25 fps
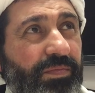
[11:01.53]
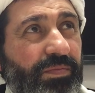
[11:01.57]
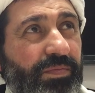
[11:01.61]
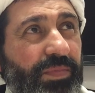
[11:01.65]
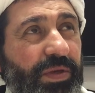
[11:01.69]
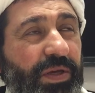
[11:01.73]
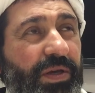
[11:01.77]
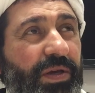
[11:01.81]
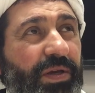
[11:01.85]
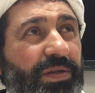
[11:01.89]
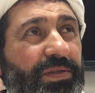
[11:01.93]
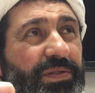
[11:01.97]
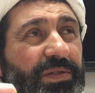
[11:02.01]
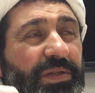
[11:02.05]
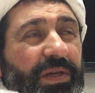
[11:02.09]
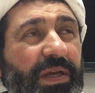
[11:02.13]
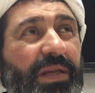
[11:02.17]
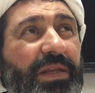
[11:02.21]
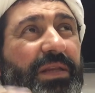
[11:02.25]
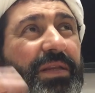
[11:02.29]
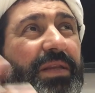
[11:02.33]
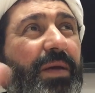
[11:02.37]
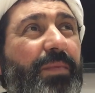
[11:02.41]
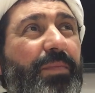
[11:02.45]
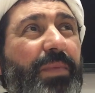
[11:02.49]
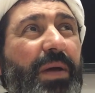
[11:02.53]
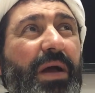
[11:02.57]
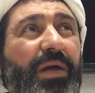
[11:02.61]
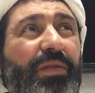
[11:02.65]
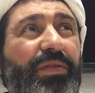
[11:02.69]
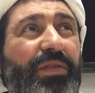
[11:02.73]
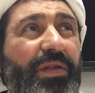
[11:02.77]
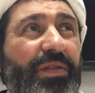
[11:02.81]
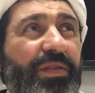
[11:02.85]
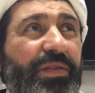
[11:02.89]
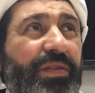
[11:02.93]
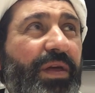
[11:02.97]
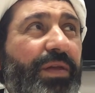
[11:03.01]
because inna
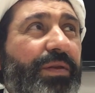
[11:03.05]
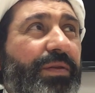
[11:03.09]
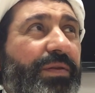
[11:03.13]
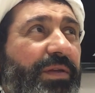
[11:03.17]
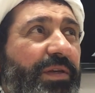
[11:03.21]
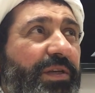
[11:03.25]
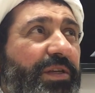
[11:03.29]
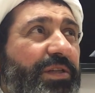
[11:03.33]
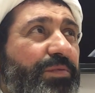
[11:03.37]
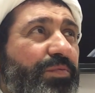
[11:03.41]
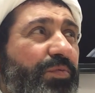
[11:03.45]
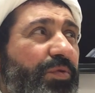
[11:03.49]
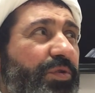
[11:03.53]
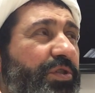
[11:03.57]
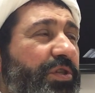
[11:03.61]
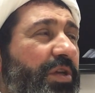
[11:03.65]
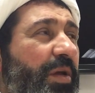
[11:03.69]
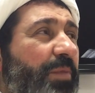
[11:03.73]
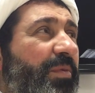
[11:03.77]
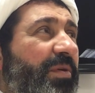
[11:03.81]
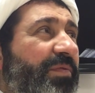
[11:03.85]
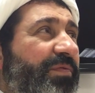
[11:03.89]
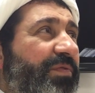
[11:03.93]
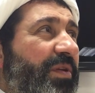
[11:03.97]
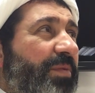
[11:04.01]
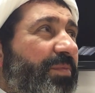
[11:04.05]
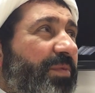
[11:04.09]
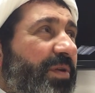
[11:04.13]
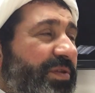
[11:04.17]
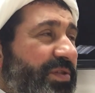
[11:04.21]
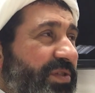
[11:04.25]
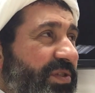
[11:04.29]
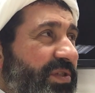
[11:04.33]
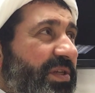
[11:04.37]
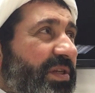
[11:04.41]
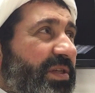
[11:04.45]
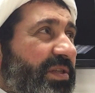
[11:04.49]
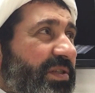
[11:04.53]
ba'd al-dhann ismun, some of them are
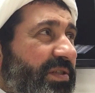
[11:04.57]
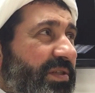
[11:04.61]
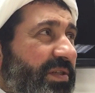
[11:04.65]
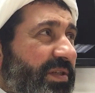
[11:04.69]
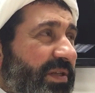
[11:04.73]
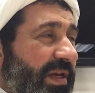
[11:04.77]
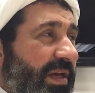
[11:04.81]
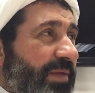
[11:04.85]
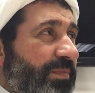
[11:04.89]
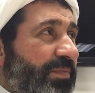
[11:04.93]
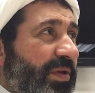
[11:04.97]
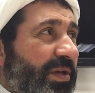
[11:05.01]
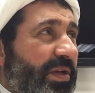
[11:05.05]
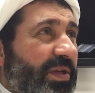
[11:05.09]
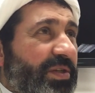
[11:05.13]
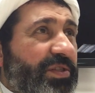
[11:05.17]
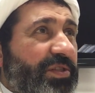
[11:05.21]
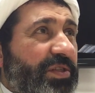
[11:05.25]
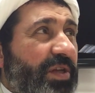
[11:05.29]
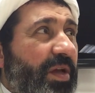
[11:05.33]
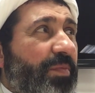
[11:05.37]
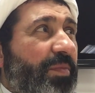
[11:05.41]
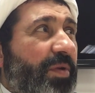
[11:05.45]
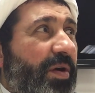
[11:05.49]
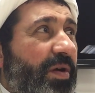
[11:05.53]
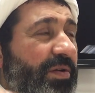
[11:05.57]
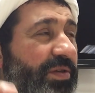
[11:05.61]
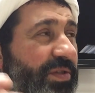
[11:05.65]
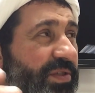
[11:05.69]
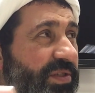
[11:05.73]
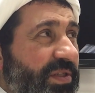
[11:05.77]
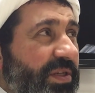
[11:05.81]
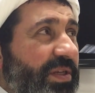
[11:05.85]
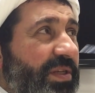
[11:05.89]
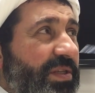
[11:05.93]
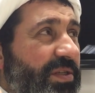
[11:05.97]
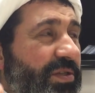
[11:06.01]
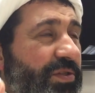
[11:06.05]
sins. And because some are
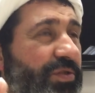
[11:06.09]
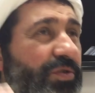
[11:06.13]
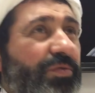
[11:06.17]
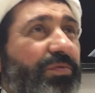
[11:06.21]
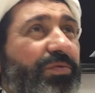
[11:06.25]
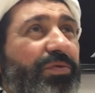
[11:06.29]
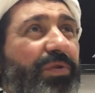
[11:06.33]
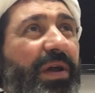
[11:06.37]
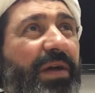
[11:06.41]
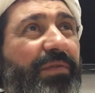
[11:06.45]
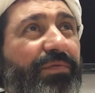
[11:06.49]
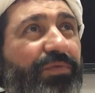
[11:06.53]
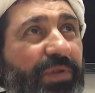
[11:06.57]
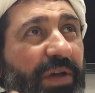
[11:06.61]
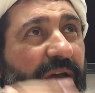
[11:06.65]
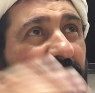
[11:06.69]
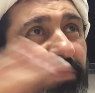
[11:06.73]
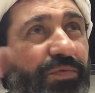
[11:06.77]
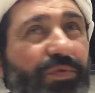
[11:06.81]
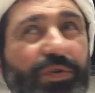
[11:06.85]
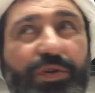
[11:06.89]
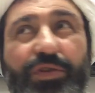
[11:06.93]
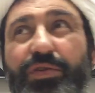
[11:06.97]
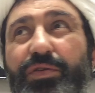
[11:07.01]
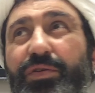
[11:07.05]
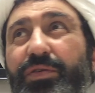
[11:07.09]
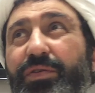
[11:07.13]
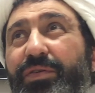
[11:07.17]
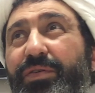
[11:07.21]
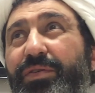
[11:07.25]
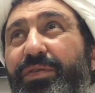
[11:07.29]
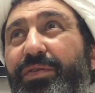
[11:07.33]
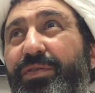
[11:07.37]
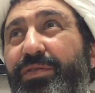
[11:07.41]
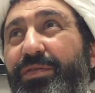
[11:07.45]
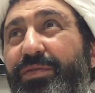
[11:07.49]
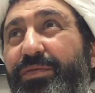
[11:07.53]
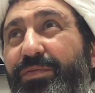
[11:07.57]
sins, so you have to avoid
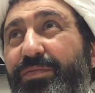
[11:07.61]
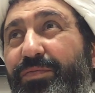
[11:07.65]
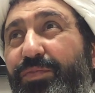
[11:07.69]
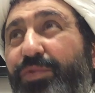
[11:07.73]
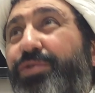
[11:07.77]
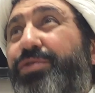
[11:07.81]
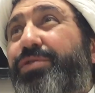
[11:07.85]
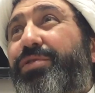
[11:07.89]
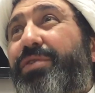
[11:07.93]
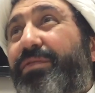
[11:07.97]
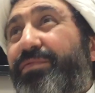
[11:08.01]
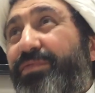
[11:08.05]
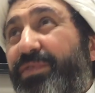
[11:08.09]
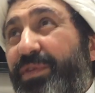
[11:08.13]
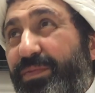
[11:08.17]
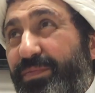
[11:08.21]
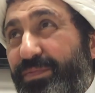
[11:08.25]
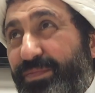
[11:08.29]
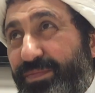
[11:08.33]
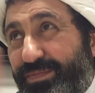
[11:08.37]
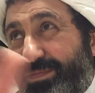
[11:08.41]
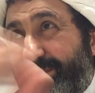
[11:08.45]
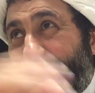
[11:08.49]
most of them.